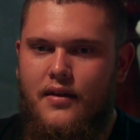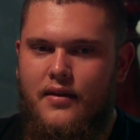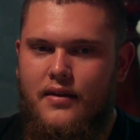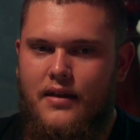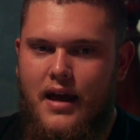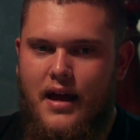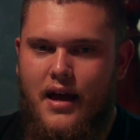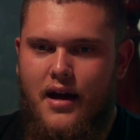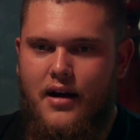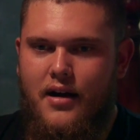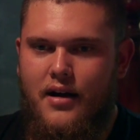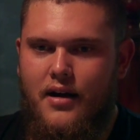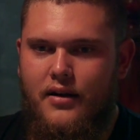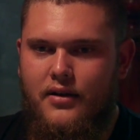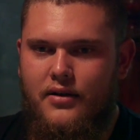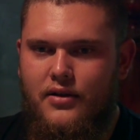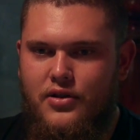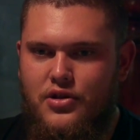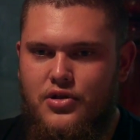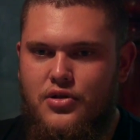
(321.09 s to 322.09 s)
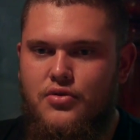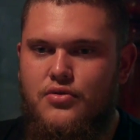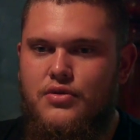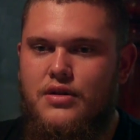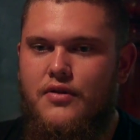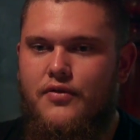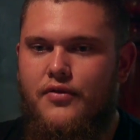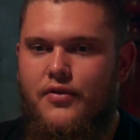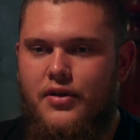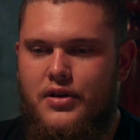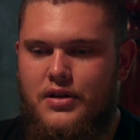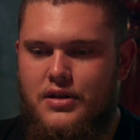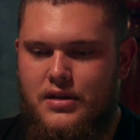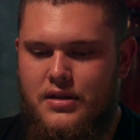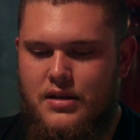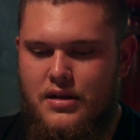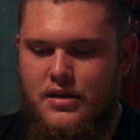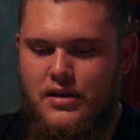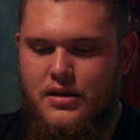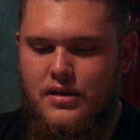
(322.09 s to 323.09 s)
they are two
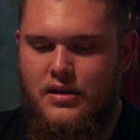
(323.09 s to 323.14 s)
different,